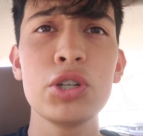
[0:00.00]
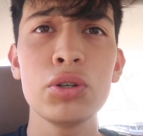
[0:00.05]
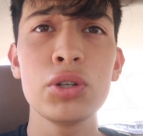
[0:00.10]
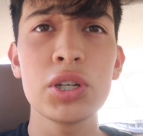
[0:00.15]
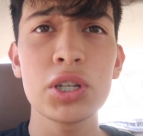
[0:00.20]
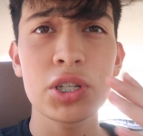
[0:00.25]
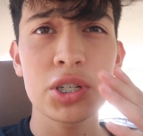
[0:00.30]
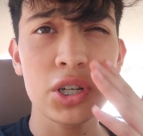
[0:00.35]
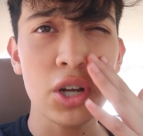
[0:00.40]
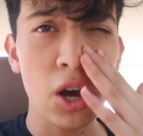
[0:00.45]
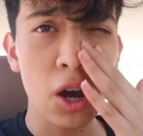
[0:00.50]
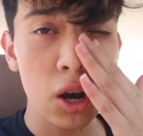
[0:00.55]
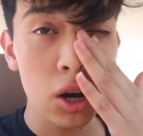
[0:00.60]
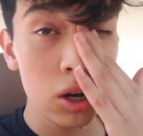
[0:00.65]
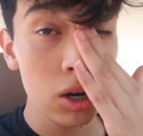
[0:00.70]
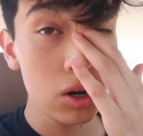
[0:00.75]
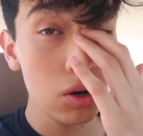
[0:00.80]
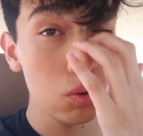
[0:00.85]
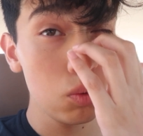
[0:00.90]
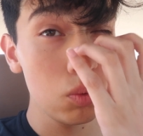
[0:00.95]
you just saw,
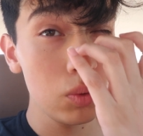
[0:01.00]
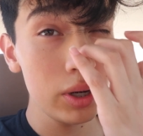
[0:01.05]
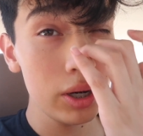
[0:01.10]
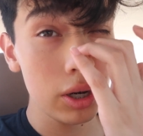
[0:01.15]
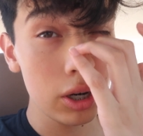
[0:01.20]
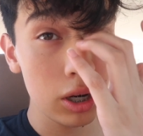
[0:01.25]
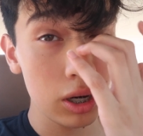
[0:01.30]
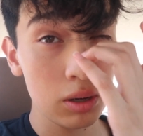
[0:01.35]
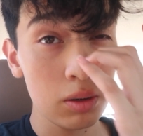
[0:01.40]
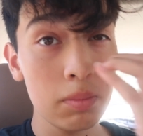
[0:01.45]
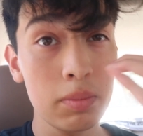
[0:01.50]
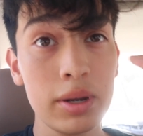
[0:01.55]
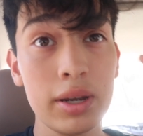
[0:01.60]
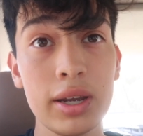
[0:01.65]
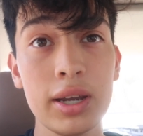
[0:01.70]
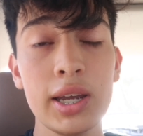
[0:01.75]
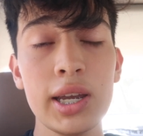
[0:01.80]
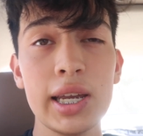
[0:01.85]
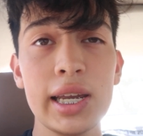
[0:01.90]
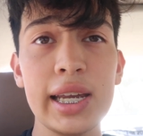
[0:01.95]
we are gonna
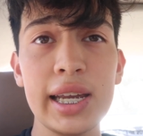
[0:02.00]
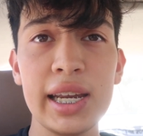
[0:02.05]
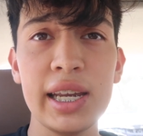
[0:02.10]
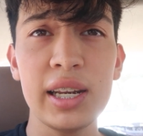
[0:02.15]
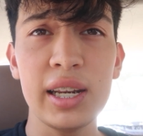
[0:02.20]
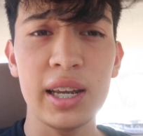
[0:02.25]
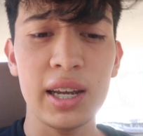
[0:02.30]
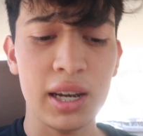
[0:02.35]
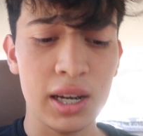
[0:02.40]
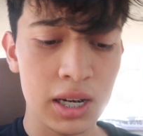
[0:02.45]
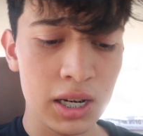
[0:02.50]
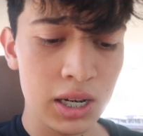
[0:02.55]
be eating,